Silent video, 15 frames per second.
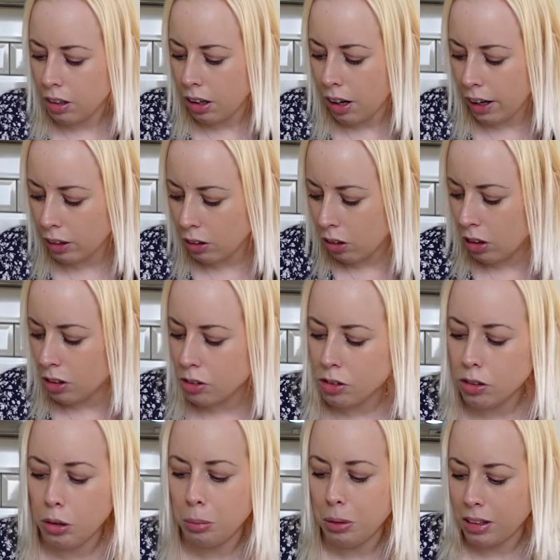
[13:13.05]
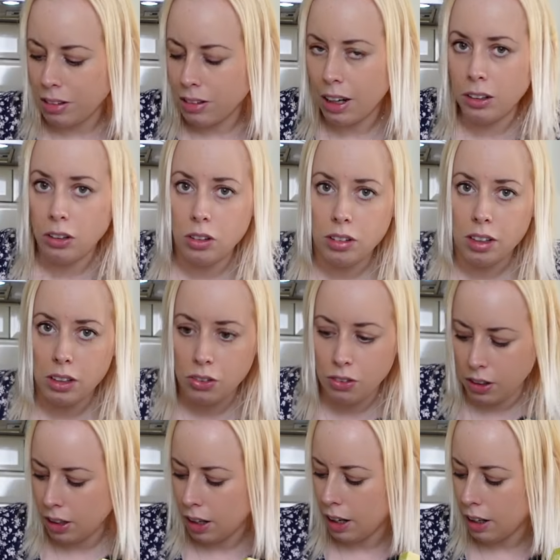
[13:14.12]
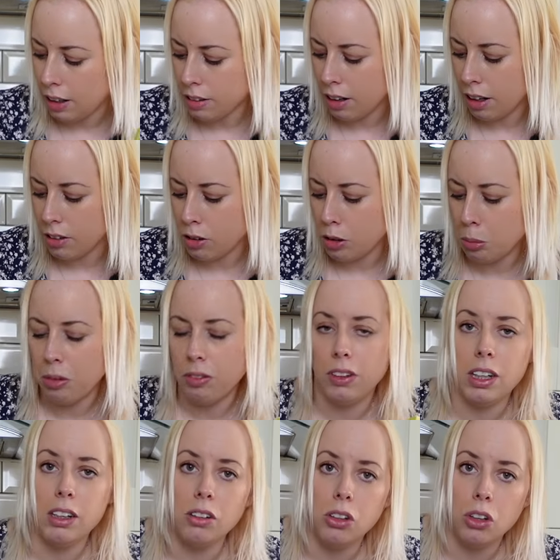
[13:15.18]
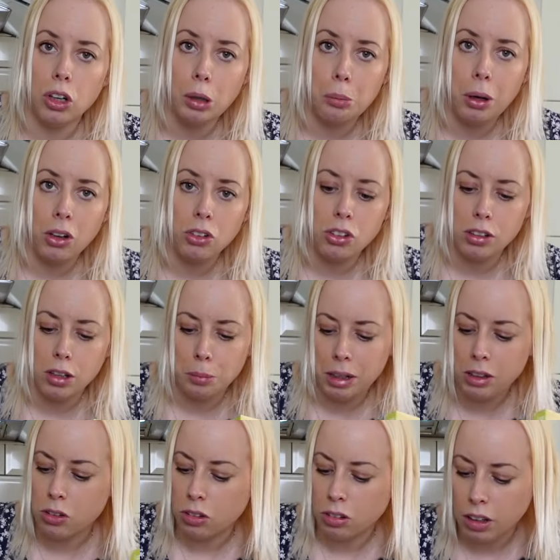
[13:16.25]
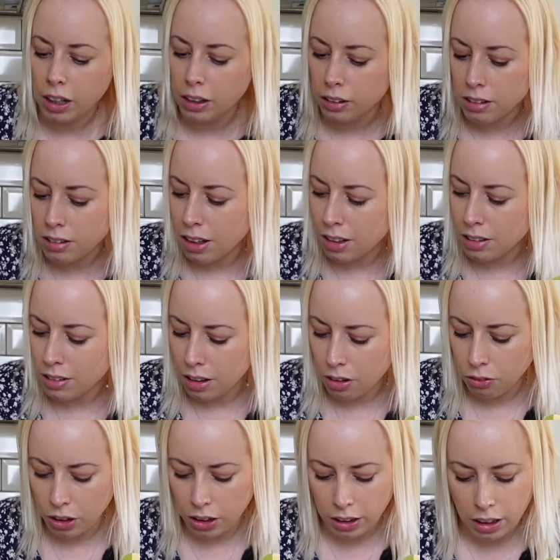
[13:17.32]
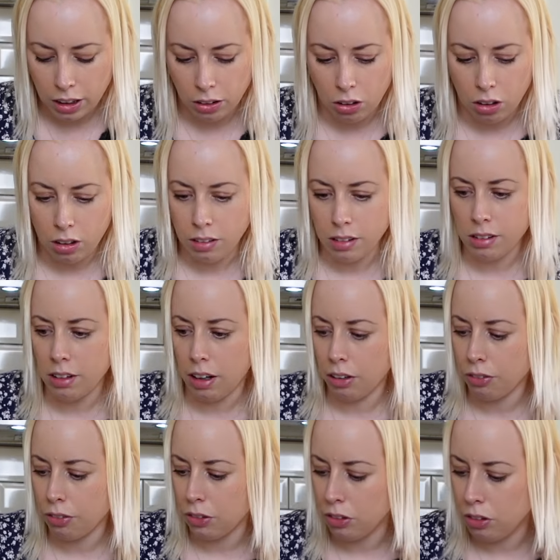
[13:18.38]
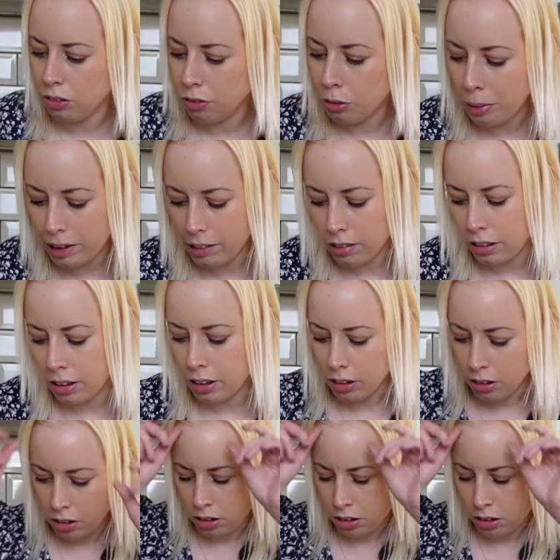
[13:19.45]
I got some dino tails for the kids and some of these yogurt pouches that my son likes. That's it really I got on the snack front from Aldi.